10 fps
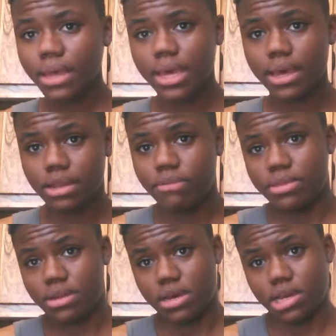and the
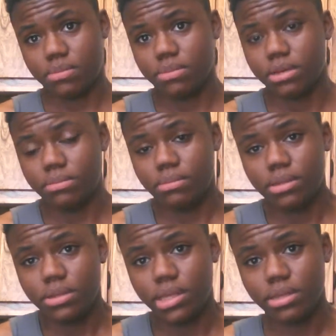reason I'm in
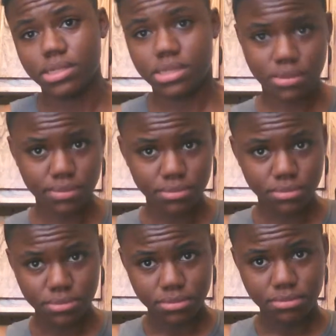this
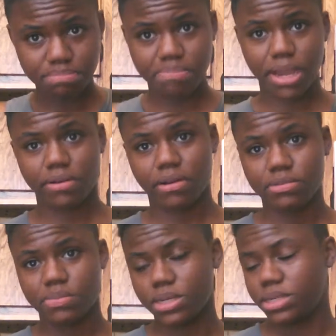
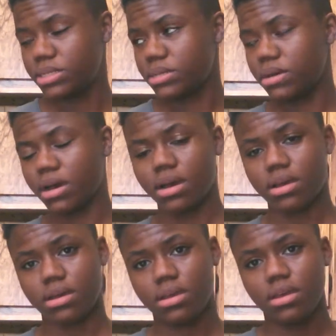background is because
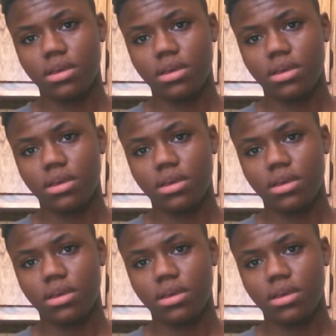I